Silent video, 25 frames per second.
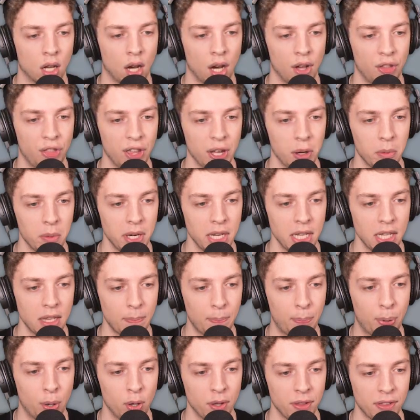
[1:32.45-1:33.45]
I think right. we need to
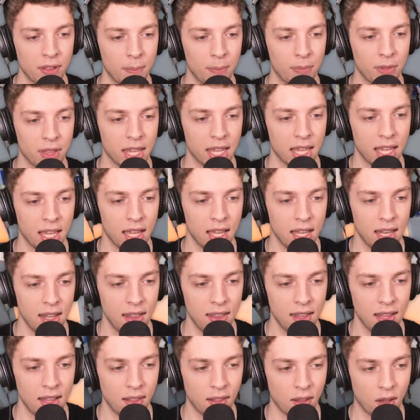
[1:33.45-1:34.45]
put something
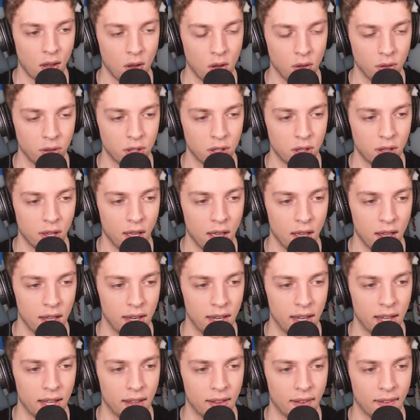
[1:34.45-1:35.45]
in this hole to
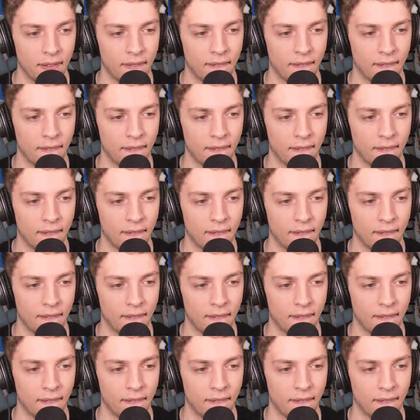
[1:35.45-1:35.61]
turn it.